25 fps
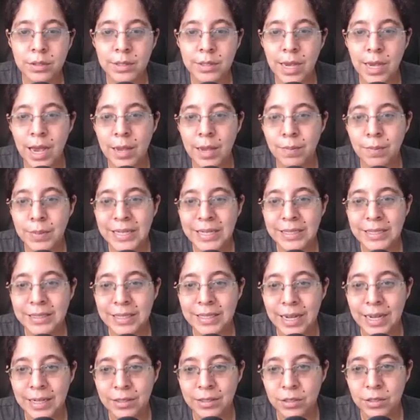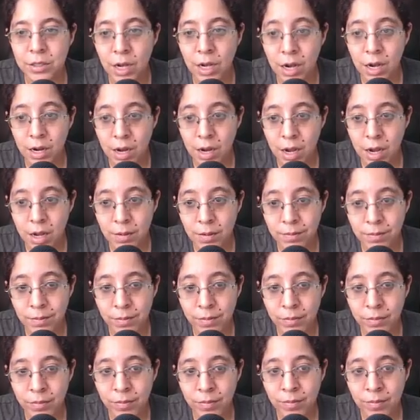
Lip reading: typingtest.com.